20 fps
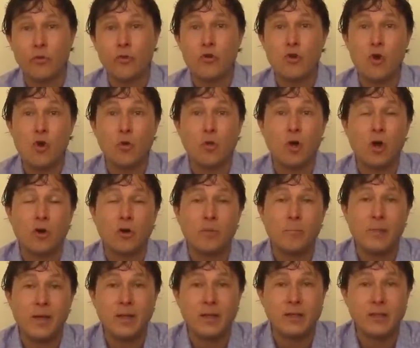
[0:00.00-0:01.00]
they're no longer
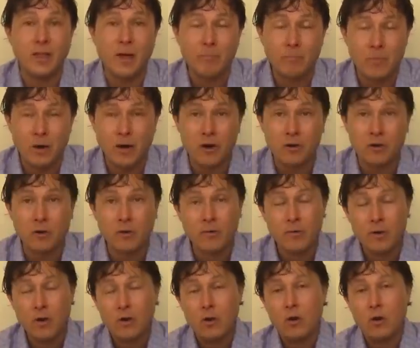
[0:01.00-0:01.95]
making that model.